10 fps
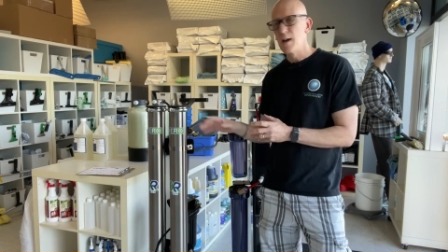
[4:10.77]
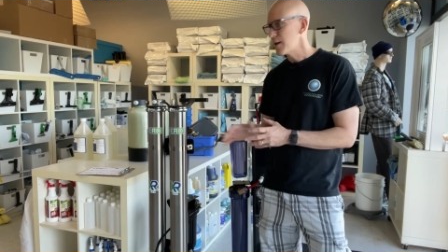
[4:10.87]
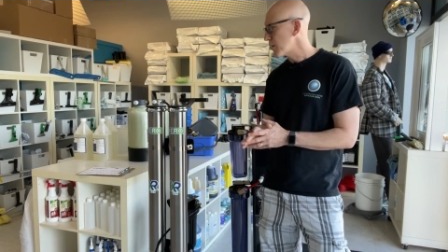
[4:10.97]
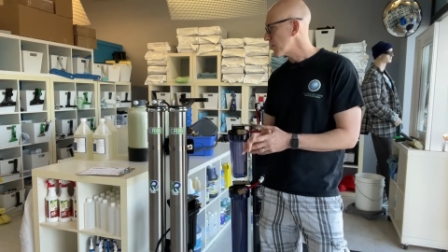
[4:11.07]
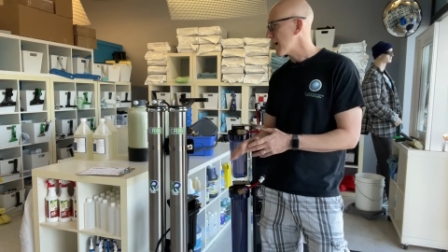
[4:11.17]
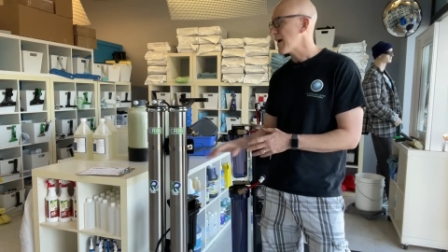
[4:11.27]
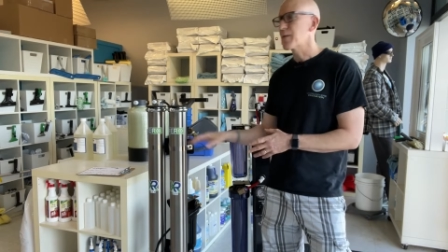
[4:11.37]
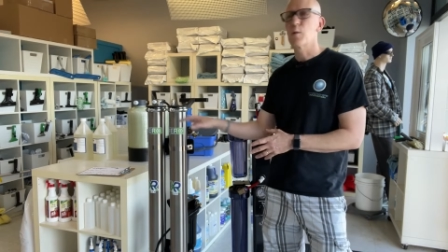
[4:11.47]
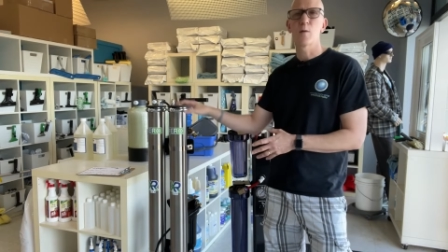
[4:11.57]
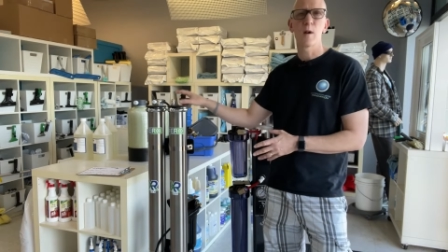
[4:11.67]
You don't have
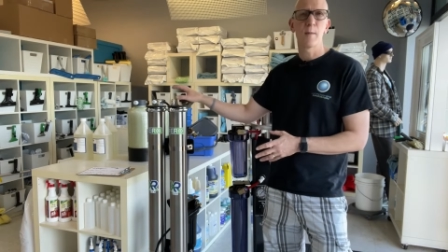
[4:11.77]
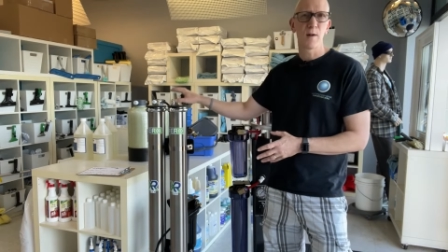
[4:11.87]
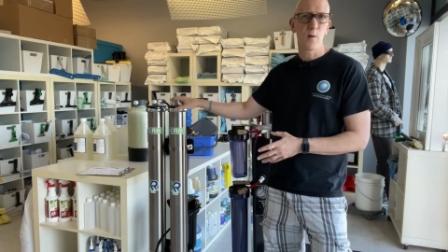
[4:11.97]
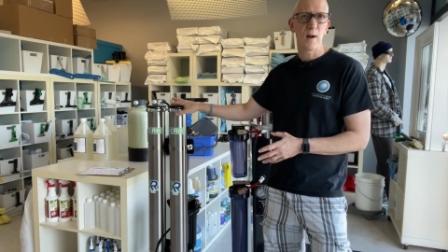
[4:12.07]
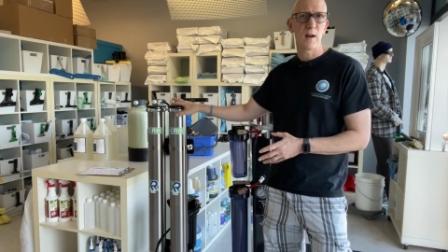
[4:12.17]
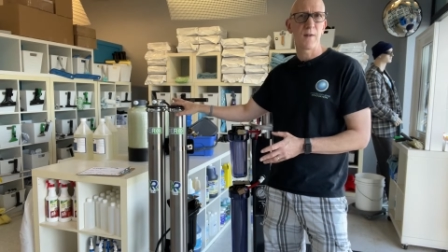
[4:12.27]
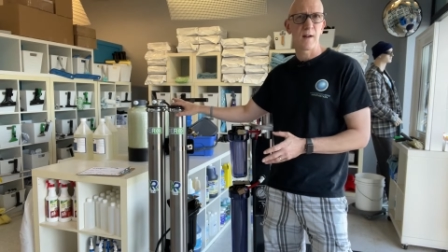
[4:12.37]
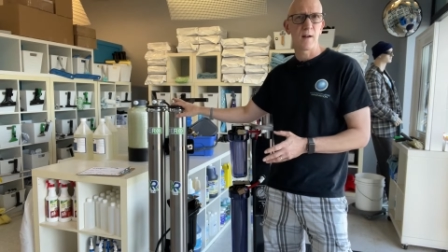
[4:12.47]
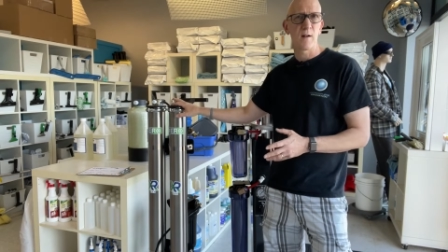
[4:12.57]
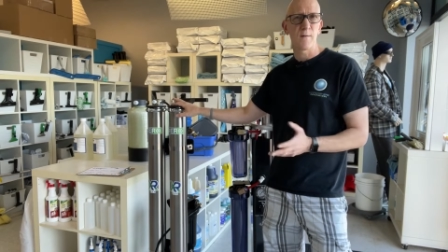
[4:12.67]
to worry about doing
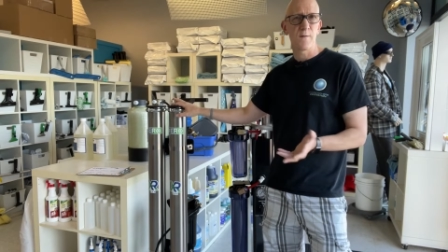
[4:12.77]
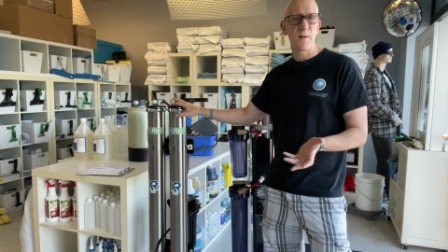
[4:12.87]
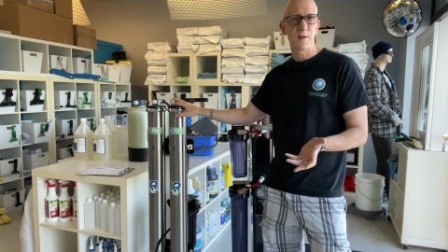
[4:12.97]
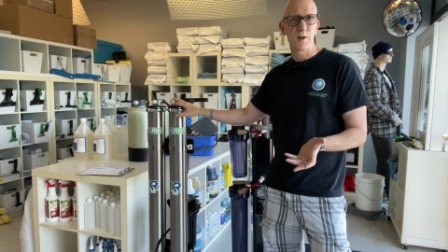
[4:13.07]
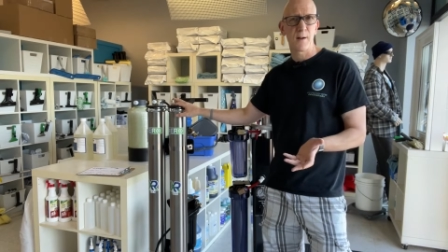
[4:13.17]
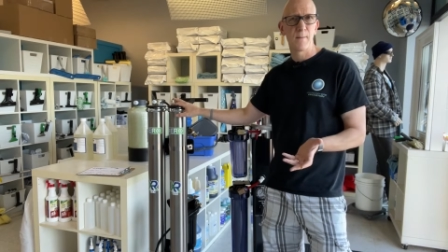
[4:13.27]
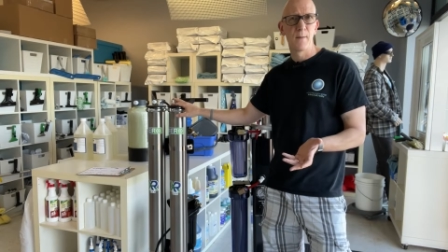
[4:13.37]
anything called flushing.